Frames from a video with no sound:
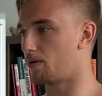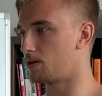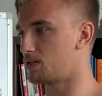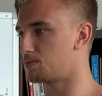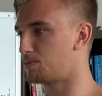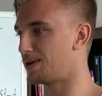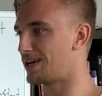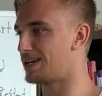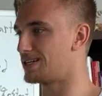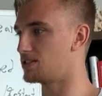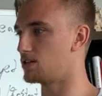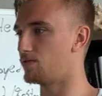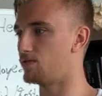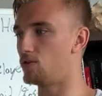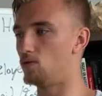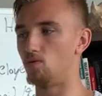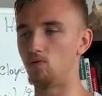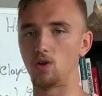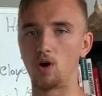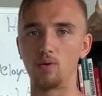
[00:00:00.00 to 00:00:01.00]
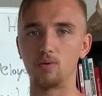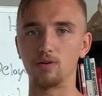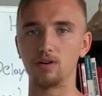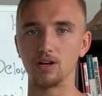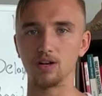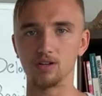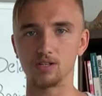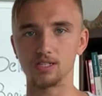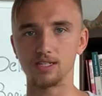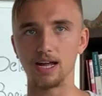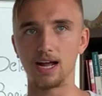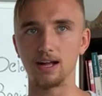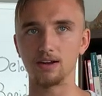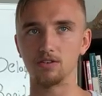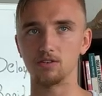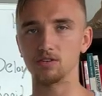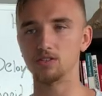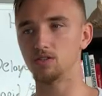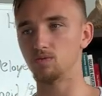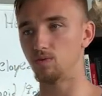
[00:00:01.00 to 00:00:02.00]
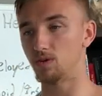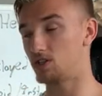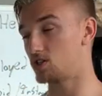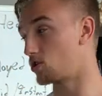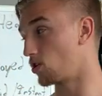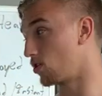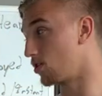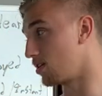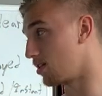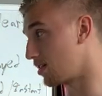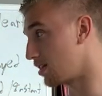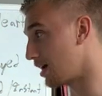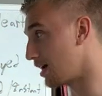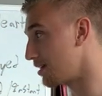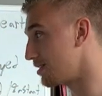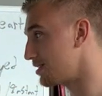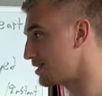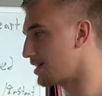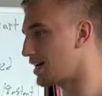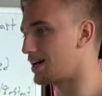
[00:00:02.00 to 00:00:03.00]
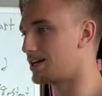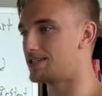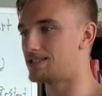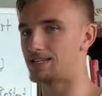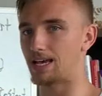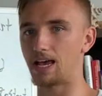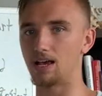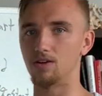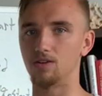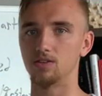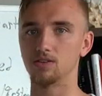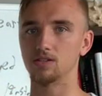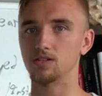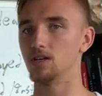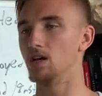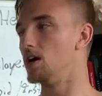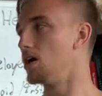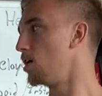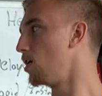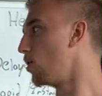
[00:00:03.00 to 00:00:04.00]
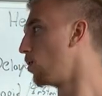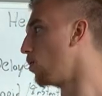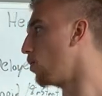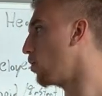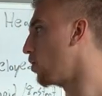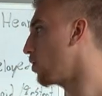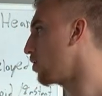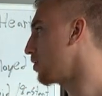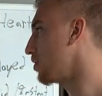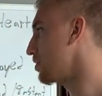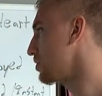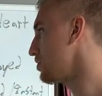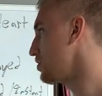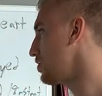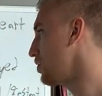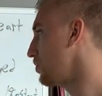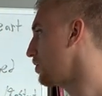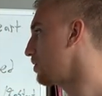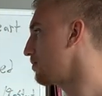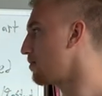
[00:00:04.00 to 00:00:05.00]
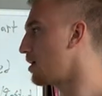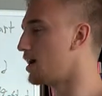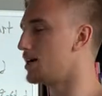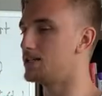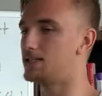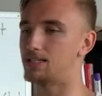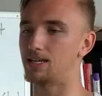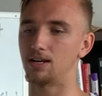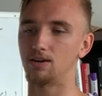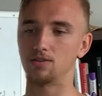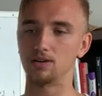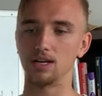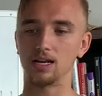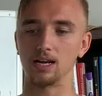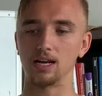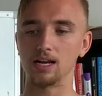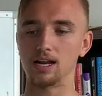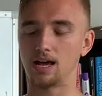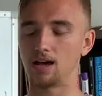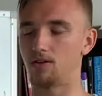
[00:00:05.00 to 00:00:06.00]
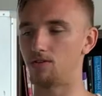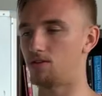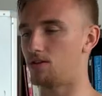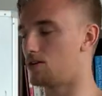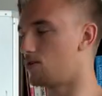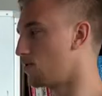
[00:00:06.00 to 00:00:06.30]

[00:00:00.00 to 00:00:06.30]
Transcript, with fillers: It's because if you lower your standards with certain things like sales or doing mindset or eating healthy,